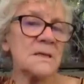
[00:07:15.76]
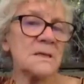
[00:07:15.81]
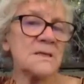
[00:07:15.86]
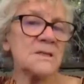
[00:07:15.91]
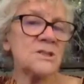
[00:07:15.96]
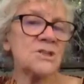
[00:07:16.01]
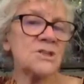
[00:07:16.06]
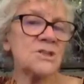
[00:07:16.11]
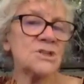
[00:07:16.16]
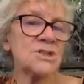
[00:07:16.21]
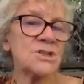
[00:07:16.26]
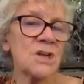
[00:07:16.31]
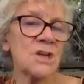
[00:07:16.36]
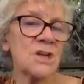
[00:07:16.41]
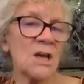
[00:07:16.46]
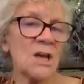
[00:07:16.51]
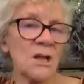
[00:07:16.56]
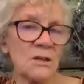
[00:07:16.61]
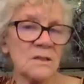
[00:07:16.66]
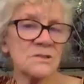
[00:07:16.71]

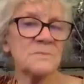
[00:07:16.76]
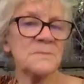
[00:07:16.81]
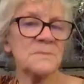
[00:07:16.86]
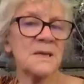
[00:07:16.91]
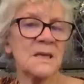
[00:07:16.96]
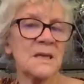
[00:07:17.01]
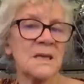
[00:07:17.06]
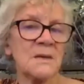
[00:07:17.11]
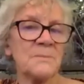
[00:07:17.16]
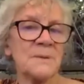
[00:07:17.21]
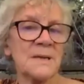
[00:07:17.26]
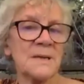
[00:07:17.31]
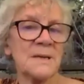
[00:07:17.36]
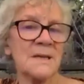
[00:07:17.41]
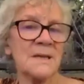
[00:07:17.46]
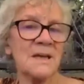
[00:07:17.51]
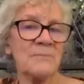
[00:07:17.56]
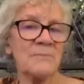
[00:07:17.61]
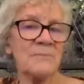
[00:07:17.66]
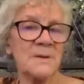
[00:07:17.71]
shells from the Kimberley
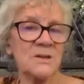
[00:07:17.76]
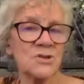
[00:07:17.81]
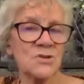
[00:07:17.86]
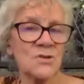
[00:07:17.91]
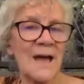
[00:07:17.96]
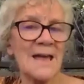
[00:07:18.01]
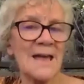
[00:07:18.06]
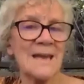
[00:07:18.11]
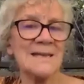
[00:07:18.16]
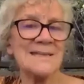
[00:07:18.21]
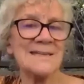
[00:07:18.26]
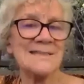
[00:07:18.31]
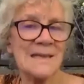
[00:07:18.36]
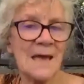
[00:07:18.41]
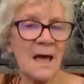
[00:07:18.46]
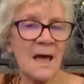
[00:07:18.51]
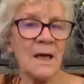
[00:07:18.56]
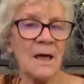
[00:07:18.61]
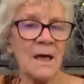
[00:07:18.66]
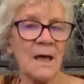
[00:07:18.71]
have been traded
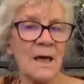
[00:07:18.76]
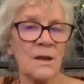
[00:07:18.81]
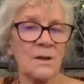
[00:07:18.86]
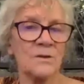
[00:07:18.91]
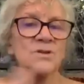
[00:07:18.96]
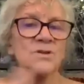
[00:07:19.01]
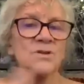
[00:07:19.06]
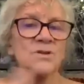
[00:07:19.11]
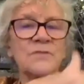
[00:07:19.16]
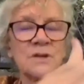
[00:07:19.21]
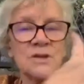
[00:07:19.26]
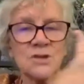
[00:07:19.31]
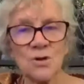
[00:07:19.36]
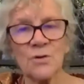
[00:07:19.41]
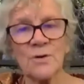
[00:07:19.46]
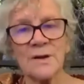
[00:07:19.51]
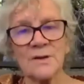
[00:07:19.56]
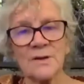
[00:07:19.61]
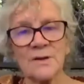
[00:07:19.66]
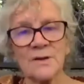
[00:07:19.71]
down to
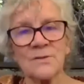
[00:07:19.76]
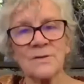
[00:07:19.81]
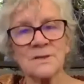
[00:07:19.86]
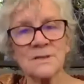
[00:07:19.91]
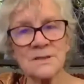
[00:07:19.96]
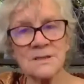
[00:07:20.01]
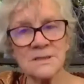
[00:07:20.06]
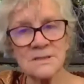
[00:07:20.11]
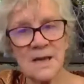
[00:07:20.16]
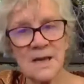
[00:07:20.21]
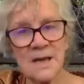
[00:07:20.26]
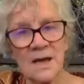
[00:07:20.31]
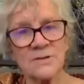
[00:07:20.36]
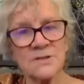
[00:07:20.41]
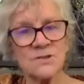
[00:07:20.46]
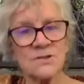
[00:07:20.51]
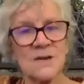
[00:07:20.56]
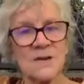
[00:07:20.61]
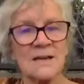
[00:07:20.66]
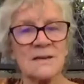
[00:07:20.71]
Victoria and the South
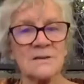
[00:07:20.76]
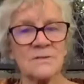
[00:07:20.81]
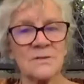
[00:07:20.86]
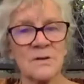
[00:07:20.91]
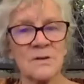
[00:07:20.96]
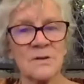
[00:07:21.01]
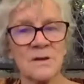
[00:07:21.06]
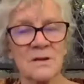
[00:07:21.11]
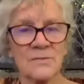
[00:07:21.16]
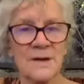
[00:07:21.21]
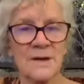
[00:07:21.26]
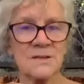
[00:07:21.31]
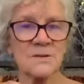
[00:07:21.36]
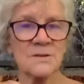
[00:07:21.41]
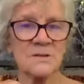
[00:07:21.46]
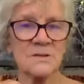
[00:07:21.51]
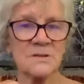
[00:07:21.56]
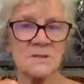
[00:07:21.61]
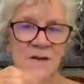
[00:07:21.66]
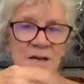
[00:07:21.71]
Australian, Great
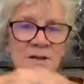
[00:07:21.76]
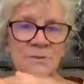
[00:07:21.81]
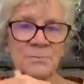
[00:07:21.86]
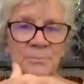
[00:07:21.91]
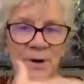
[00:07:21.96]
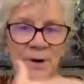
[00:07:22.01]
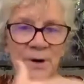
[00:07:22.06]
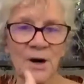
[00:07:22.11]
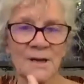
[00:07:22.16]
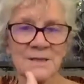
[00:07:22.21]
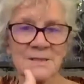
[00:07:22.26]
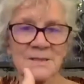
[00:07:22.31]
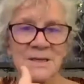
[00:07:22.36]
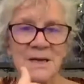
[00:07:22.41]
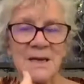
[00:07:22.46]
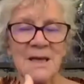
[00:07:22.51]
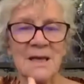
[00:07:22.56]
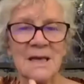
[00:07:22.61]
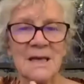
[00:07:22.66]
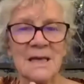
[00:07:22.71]
Australian Bight.
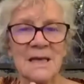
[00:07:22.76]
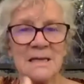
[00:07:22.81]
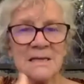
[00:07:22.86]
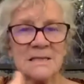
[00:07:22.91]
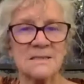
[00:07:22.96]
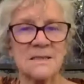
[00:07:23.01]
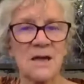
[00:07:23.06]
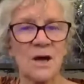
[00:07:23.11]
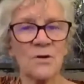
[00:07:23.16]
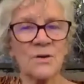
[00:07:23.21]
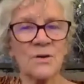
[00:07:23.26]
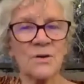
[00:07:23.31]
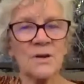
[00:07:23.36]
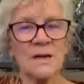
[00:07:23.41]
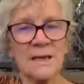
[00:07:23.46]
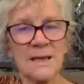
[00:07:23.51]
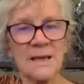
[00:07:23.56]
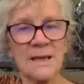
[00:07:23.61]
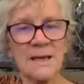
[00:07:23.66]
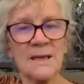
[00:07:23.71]
So
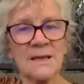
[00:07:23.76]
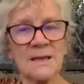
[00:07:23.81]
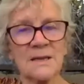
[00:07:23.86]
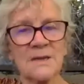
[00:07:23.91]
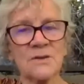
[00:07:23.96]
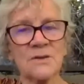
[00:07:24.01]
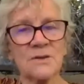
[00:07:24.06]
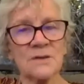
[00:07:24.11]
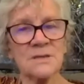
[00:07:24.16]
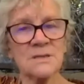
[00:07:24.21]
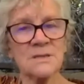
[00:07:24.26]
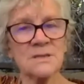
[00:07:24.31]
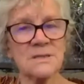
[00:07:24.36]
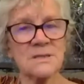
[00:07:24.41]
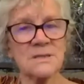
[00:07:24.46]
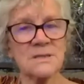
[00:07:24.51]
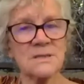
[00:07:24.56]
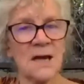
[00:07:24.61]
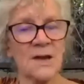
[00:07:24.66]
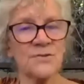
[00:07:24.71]
clearly across this
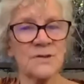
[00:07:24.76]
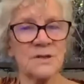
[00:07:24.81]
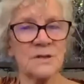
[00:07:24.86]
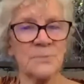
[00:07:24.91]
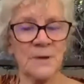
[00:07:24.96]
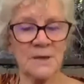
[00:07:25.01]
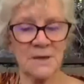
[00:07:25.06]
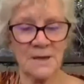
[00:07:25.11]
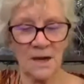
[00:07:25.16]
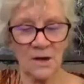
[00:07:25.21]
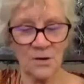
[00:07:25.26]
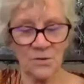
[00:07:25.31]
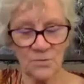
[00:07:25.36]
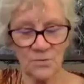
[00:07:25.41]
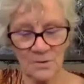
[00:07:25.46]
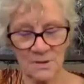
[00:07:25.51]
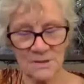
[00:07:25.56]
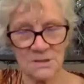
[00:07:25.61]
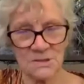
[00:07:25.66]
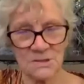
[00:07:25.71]
country we now
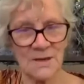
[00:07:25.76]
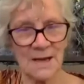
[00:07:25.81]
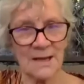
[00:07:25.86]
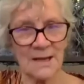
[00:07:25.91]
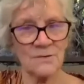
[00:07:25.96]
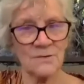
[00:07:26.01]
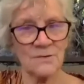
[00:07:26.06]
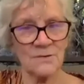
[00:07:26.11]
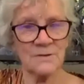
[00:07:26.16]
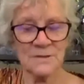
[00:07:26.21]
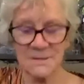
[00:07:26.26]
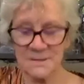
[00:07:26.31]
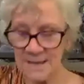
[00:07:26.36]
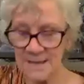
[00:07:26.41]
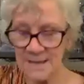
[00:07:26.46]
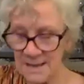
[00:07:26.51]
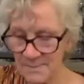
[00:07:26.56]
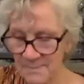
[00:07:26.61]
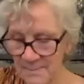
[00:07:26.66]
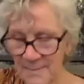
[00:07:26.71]
call Australia is
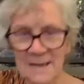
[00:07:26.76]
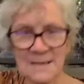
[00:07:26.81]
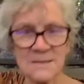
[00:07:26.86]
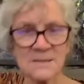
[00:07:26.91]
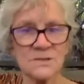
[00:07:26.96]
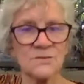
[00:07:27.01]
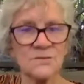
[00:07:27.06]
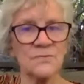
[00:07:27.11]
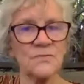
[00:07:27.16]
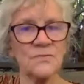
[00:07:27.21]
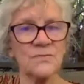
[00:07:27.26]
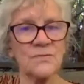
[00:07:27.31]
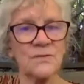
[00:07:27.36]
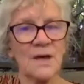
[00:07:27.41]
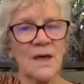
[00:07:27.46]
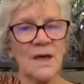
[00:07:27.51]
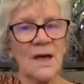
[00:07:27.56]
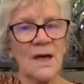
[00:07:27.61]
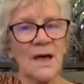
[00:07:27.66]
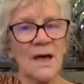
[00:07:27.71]
a massive,
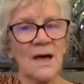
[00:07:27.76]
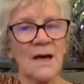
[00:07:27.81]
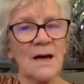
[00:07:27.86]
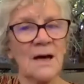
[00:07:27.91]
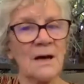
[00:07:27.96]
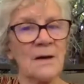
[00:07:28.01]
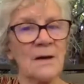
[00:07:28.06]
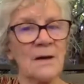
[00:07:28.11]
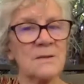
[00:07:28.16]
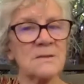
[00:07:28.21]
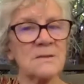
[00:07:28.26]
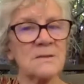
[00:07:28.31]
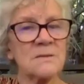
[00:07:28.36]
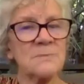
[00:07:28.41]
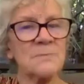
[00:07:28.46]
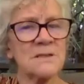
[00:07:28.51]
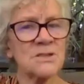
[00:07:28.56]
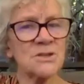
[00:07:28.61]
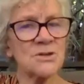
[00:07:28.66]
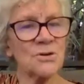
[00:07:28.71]
it's a
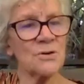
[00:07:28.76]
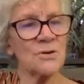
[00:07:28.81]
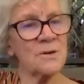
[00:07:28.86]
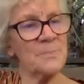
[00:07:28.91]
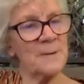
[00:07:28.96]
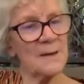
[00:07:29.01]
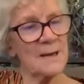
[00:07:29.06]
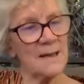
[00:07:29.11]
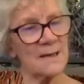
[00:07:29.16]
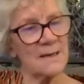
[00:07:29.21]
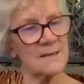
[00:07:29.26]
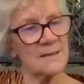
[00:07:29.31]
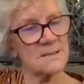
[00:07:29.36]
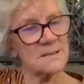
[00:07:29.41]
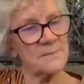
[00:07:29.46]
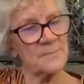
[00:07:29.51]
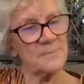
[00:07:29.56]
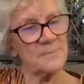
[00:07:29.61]
big story place.